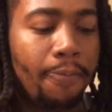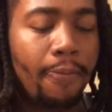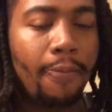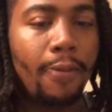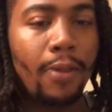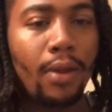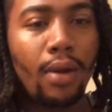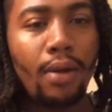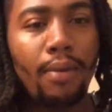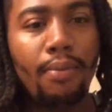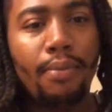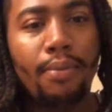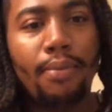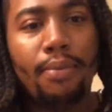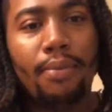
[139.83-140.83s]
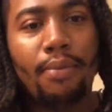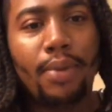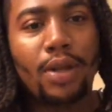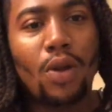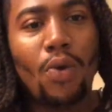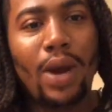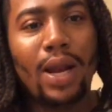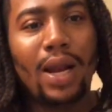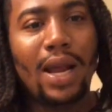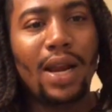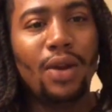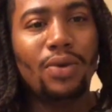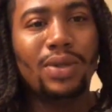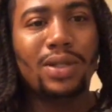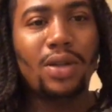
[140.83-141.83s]
But the way the
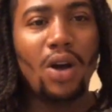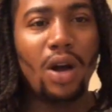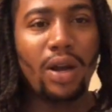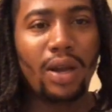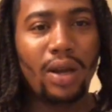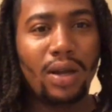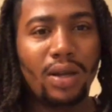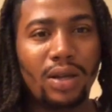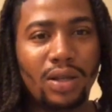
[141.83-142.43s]
lady was talking,